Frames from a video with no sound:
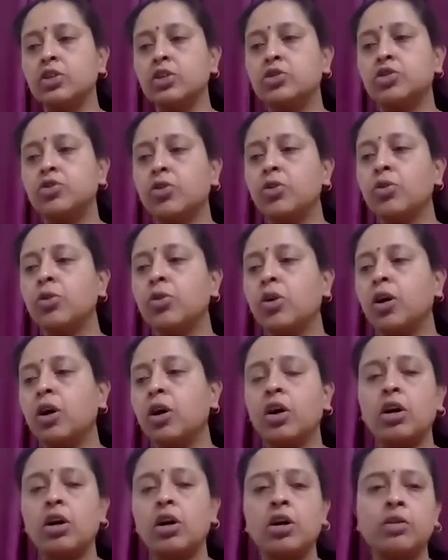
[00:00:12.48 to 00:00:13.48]

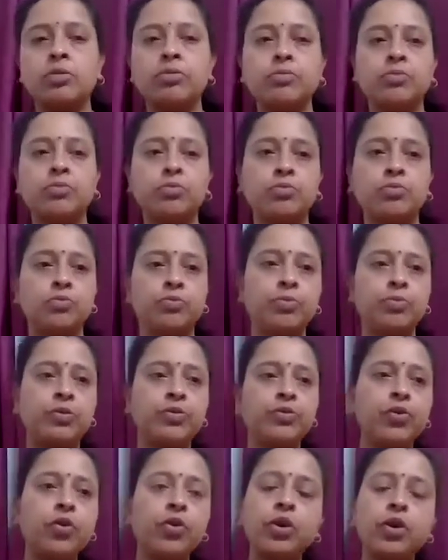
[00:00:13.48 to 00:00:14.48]
So,
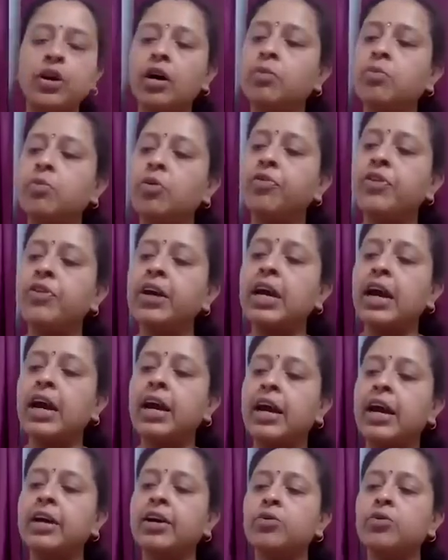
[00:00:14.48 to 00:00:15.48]
before moving
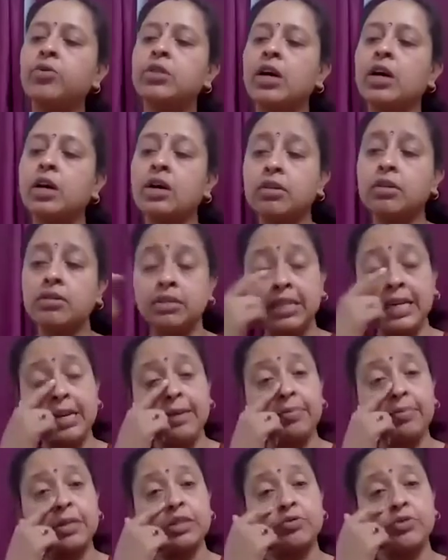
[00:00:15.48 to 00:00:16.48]
ahead to the
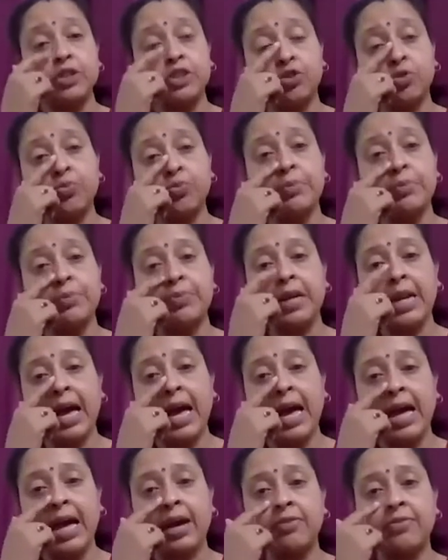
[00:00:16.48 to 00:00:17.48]
syllabus which you people
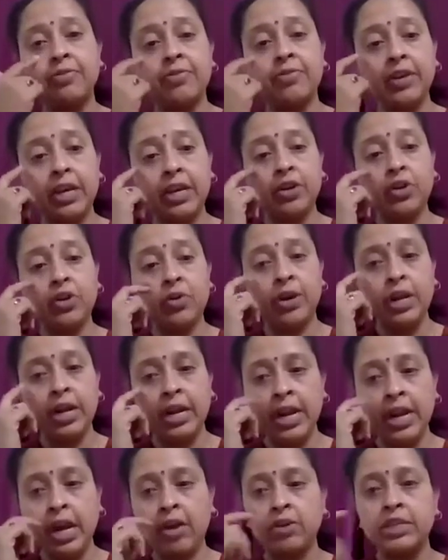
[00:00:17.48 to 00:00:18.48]
have in your
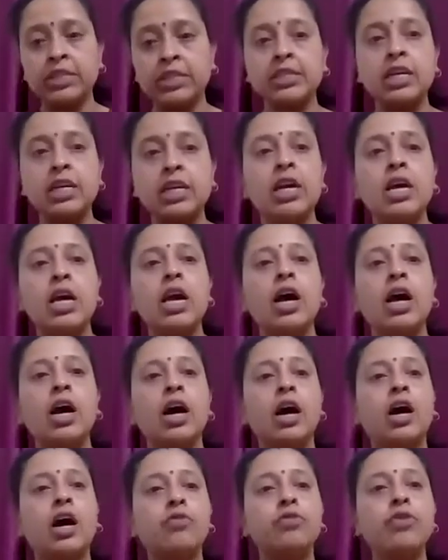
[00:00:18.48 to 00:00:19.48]
NIOS,
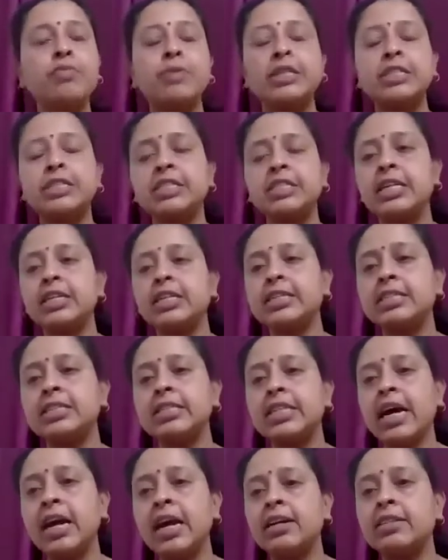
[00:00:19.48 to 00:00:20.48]
we must
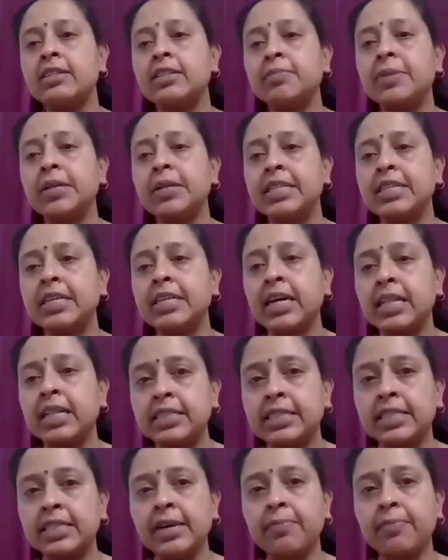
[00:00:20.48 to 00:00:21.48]
understand the basic
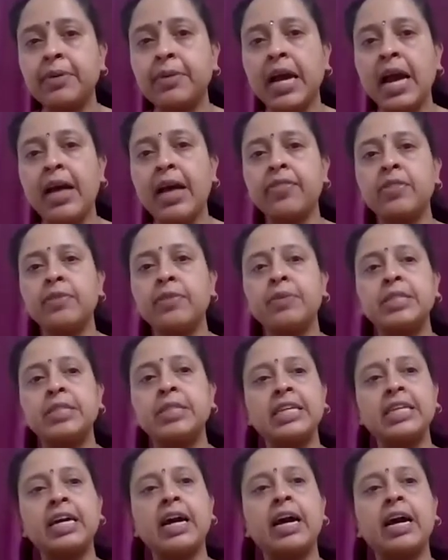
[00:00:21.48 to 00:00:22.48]
concept and the
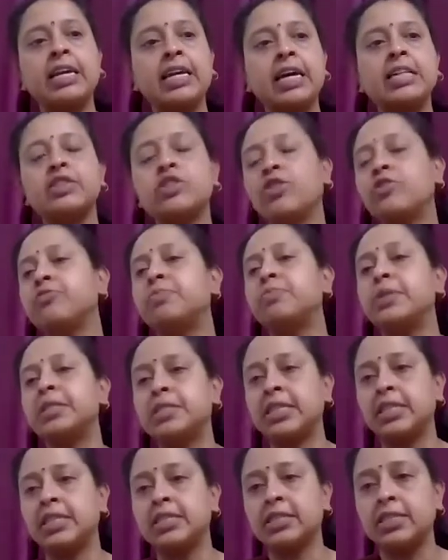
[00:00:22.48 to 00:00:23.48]
basic ideas of
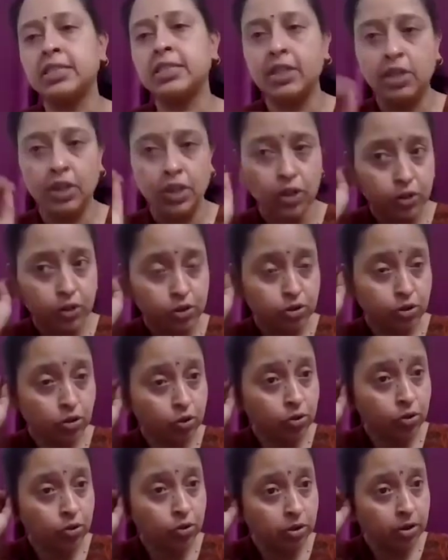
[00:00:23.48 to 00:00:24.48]
business.
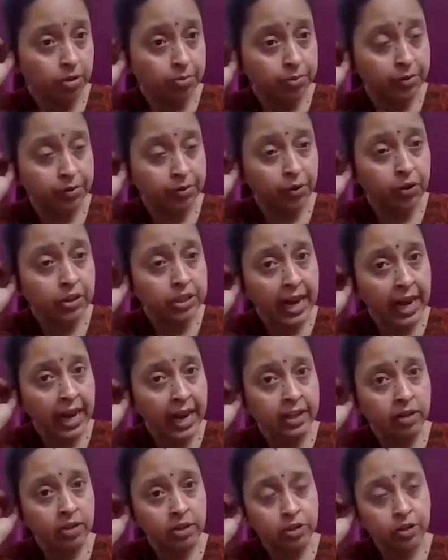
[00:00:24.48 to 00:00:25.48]
So, before that,
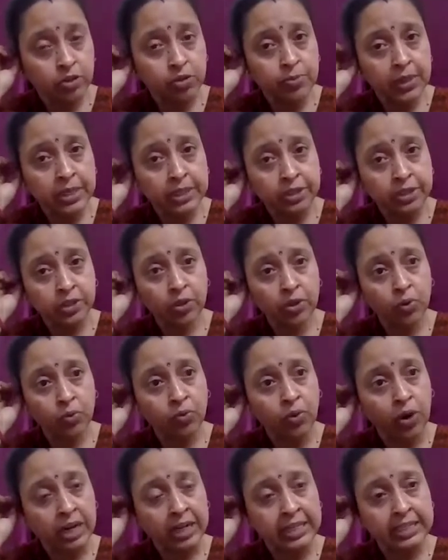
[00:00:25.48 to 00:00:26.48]
you must know
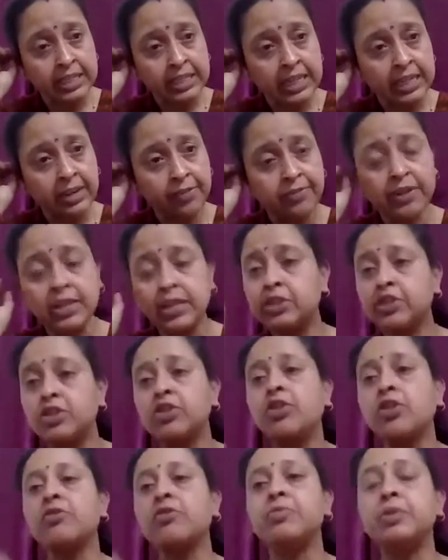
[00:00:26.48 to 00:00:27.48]
what is the definition
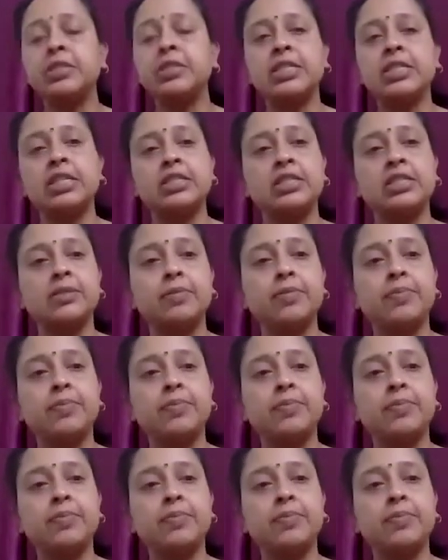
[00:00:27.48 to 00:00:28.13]
of business.